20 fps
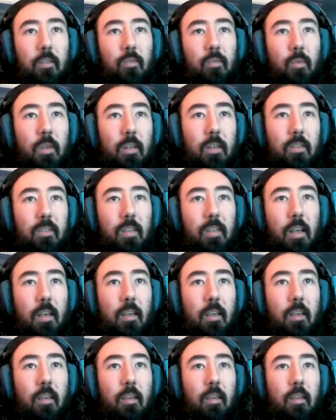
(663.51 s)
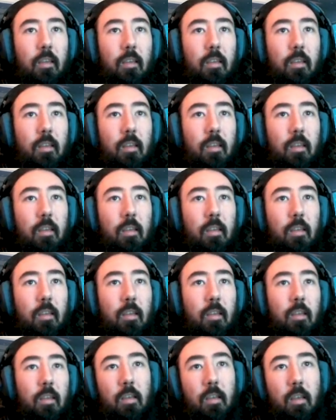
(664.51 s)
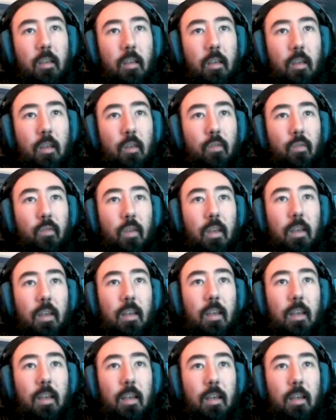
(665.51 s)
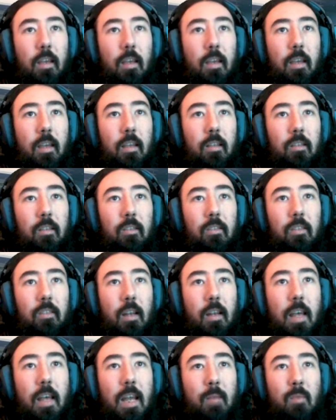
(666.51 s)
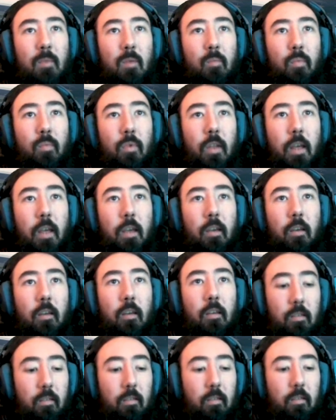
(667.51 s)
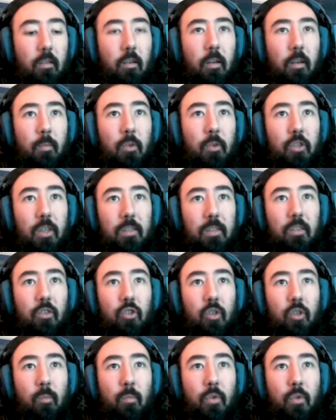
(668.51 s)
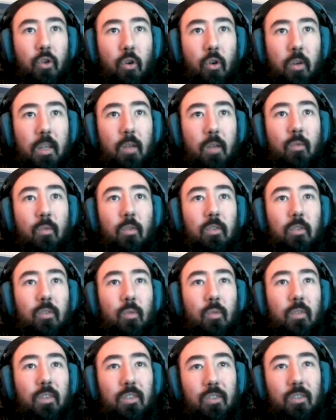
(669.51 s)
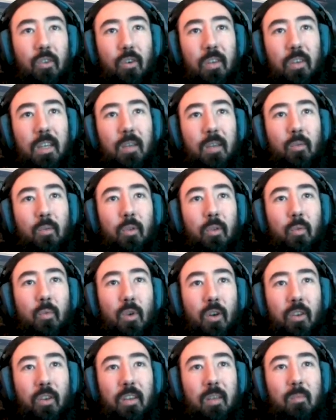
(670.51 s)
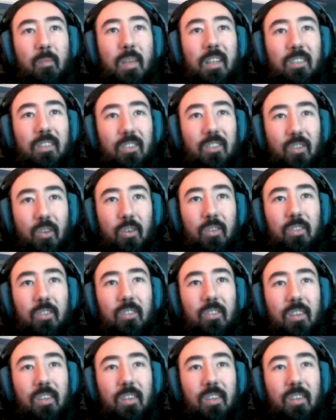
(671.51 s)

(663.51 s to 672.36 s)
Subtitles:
So we're going to say if it is an enemy player, alright, I'm going to change this to jump not equal. So if it's not equal to 1, it means it's us.